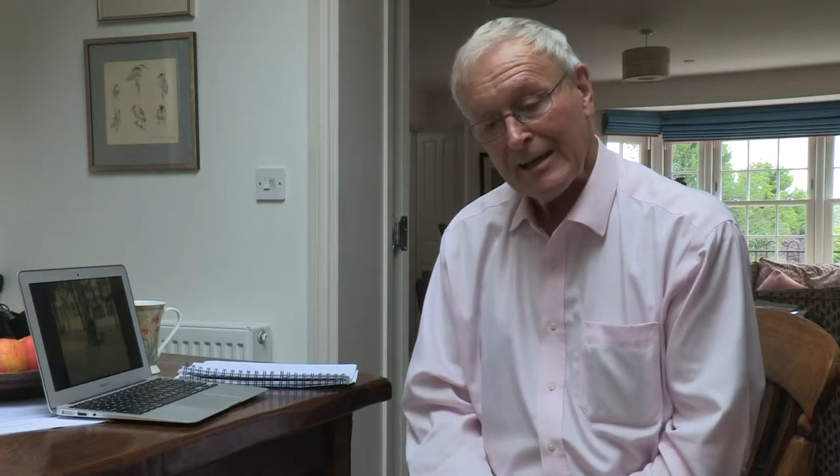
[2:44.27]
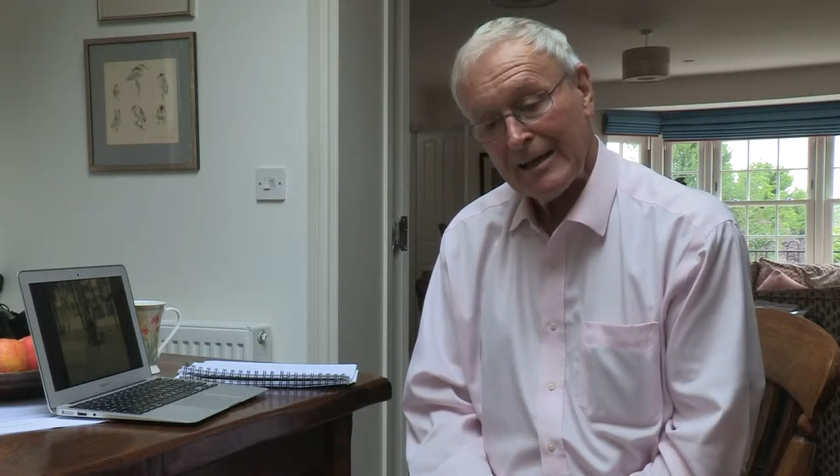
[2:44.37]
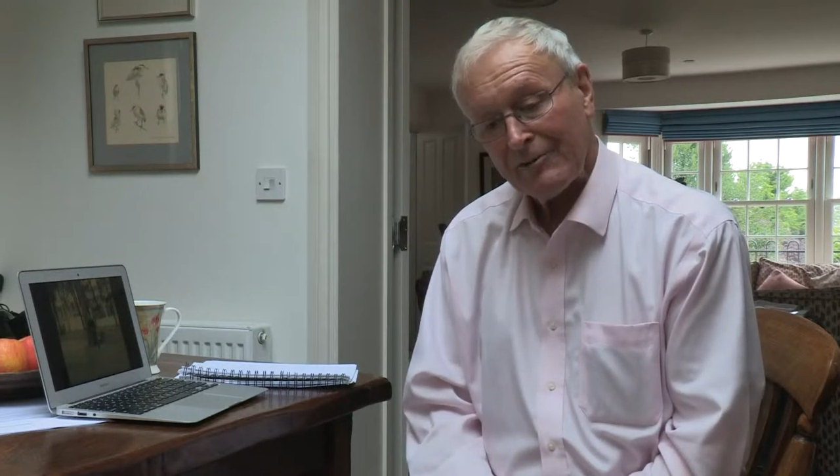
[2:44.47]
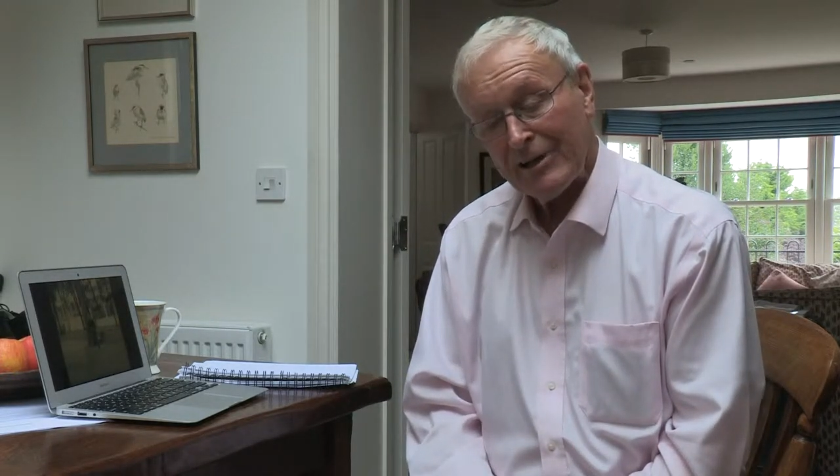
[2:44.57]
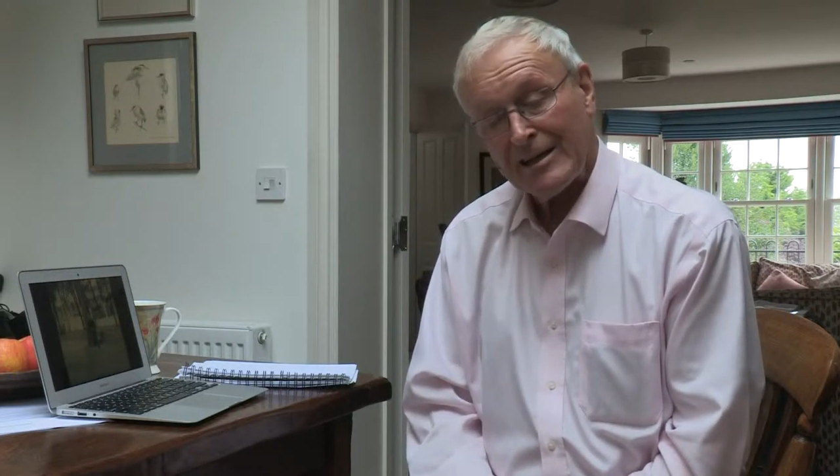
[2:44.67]

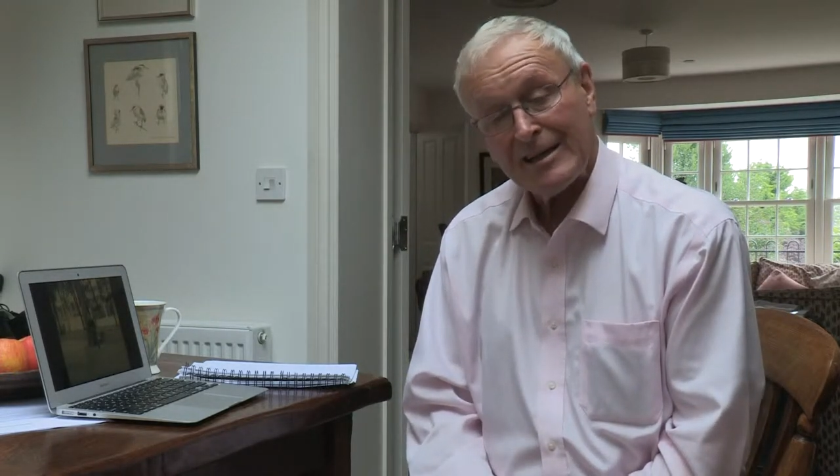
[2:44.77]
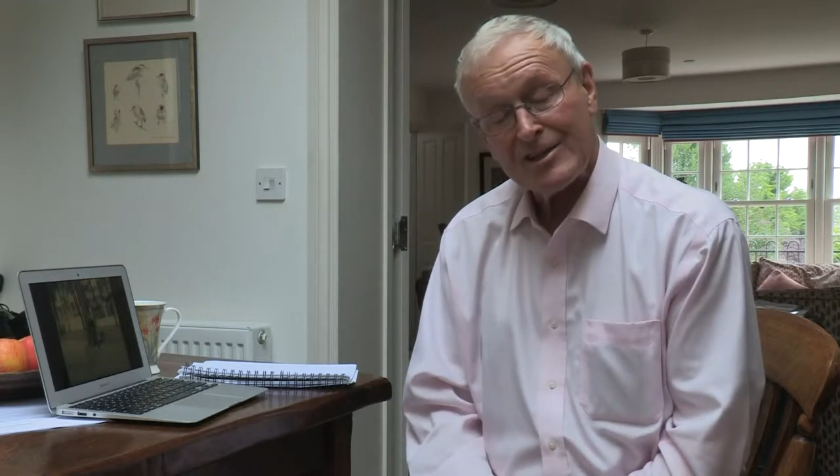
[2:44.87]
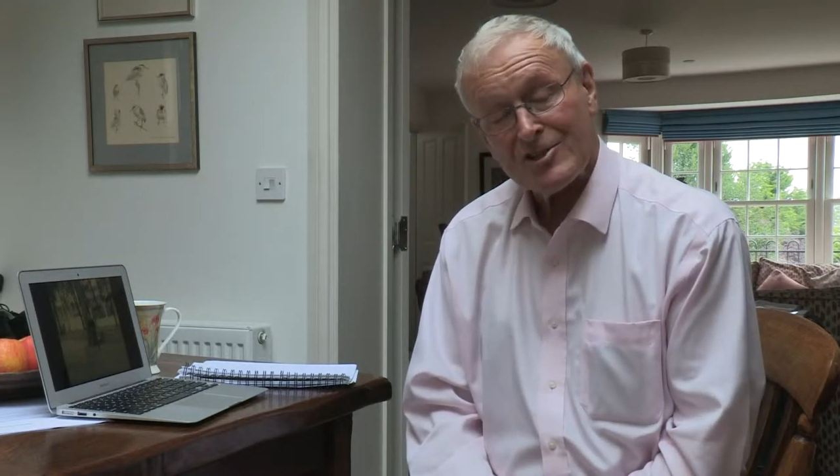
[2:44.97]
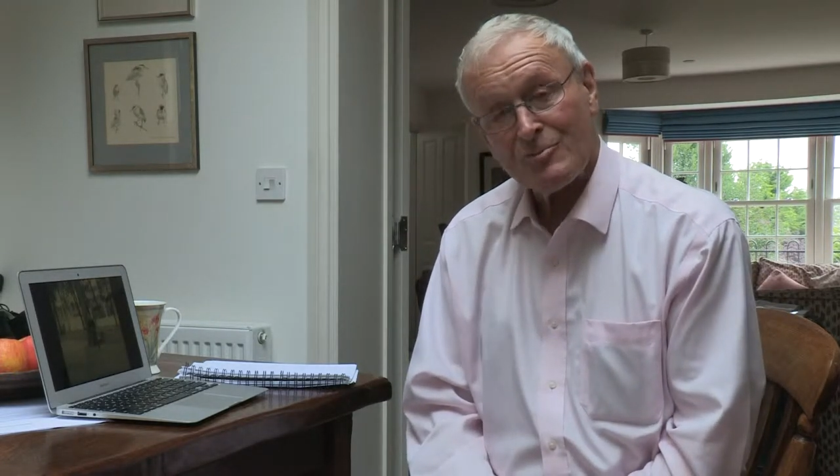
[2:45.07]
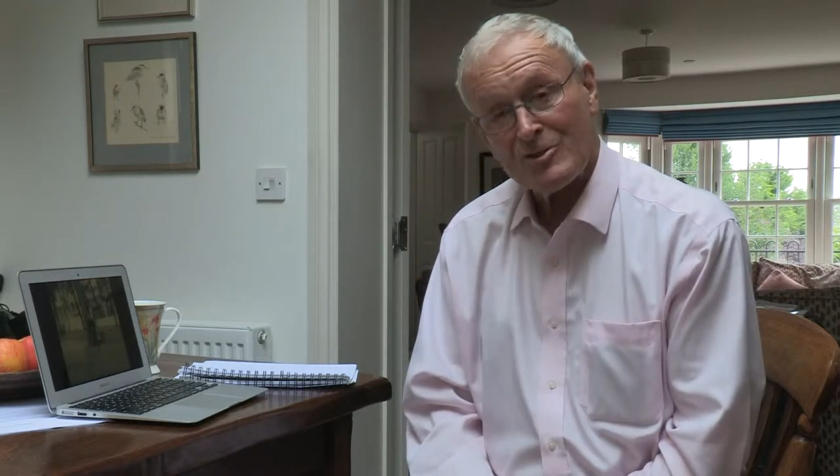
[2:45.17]

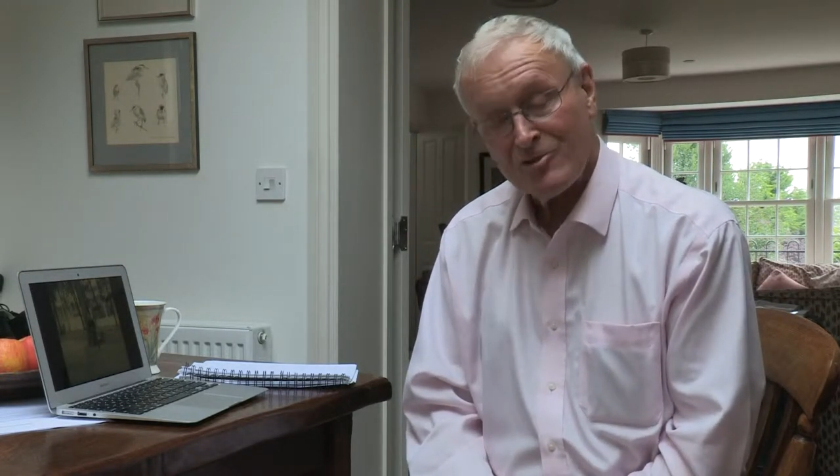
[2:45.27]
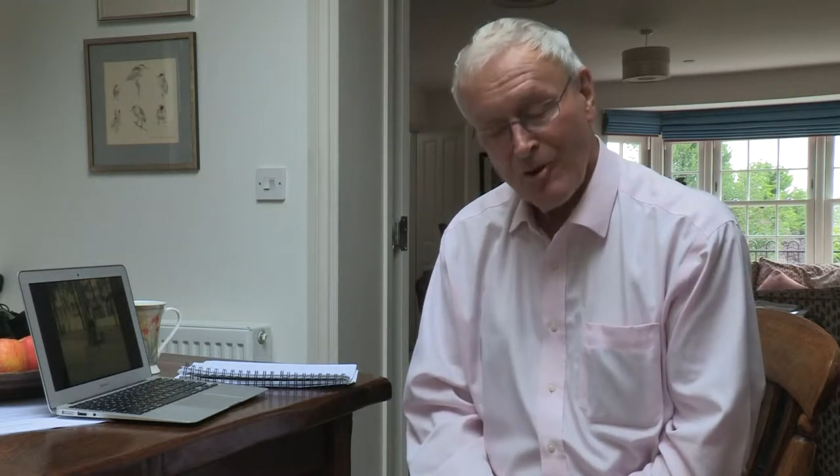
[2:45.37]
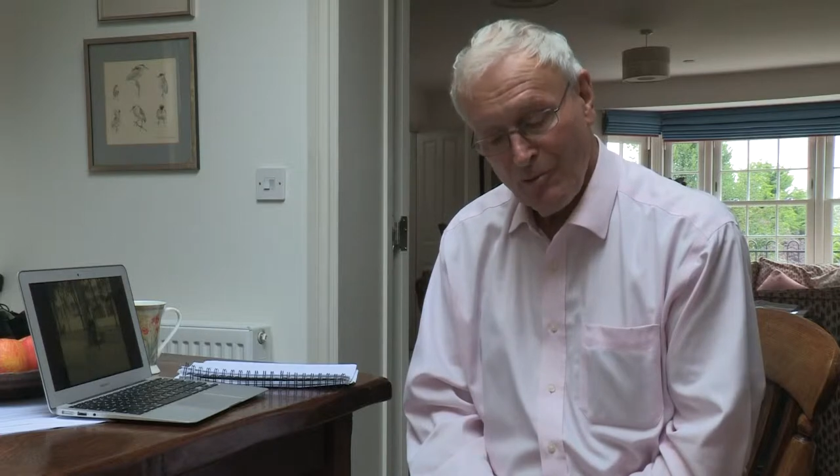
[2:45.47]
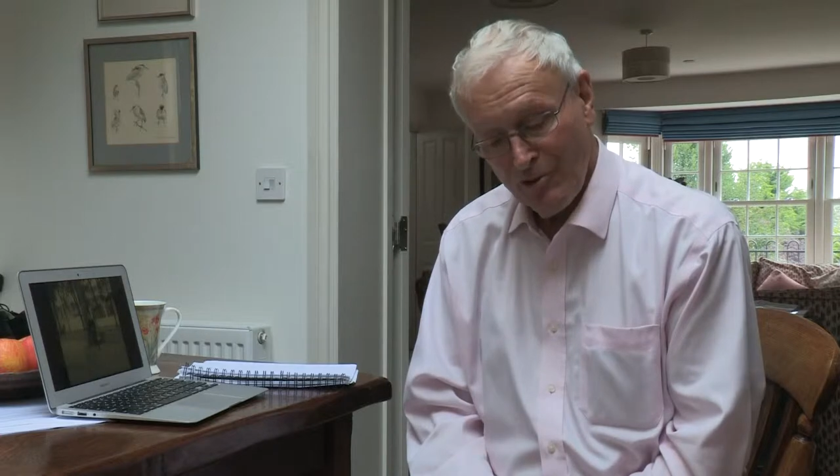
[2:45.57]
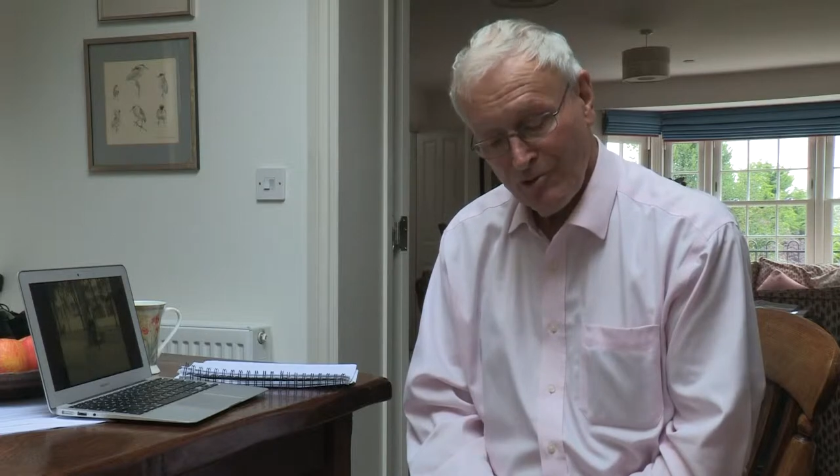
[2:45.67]
accreditation was
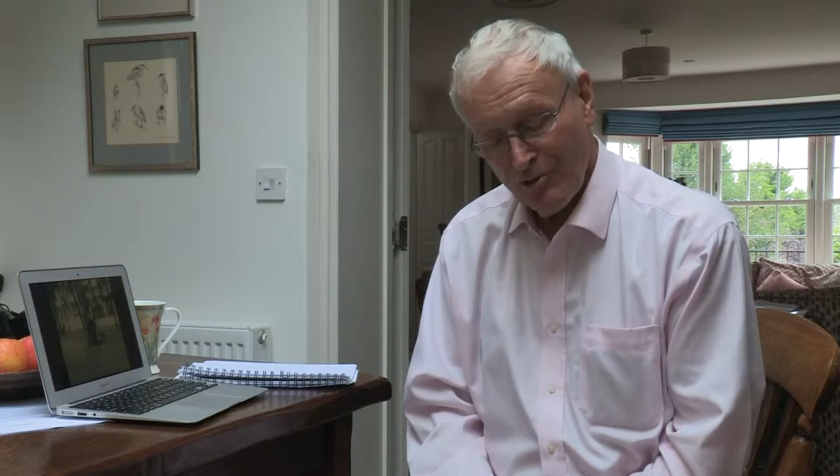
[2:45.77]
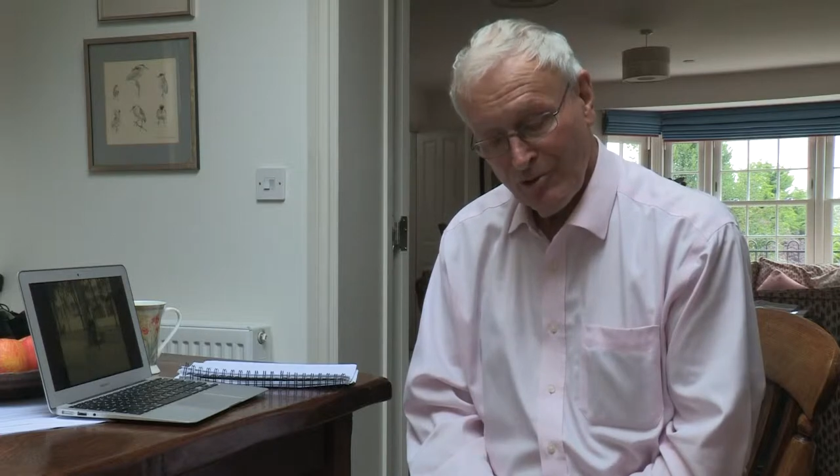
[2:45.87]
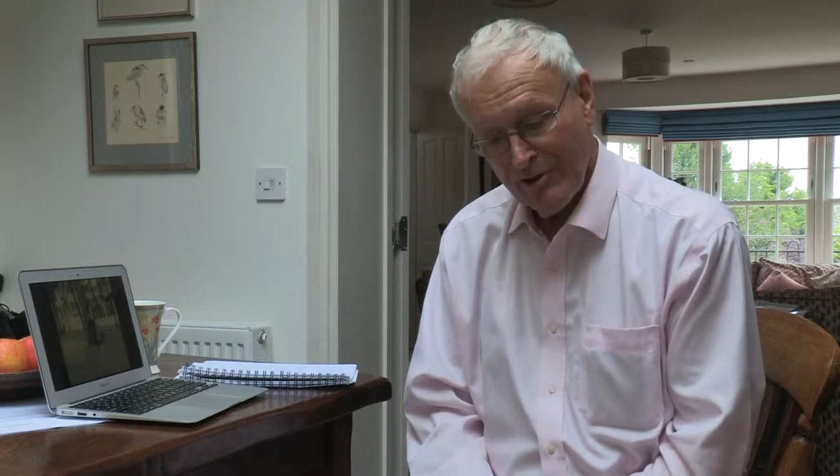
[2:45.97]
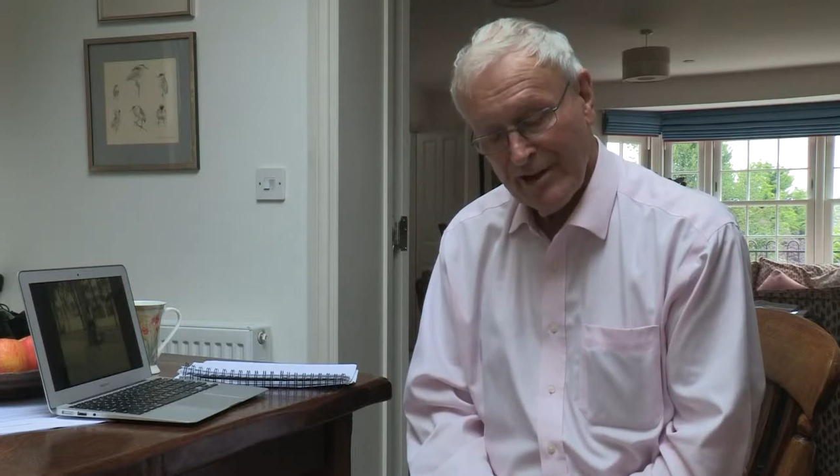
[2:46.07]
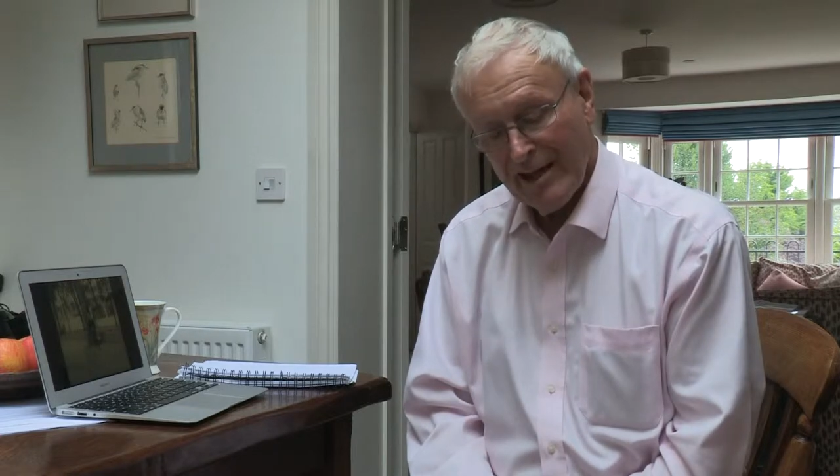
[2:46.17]
not
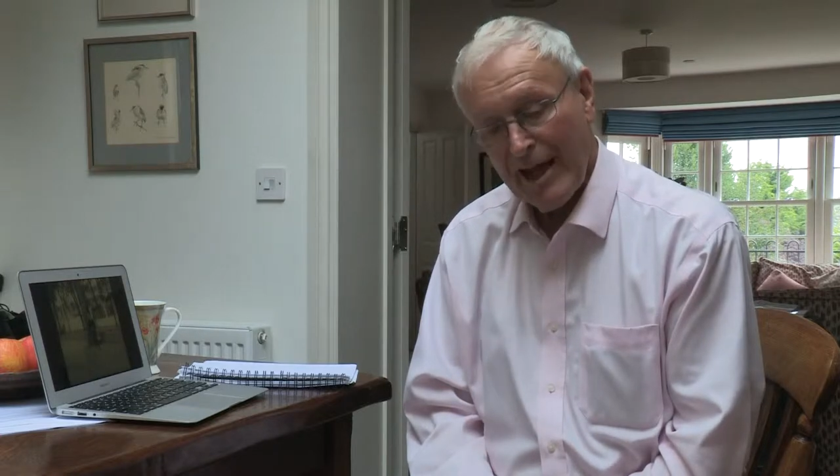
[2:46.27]
withdrawn.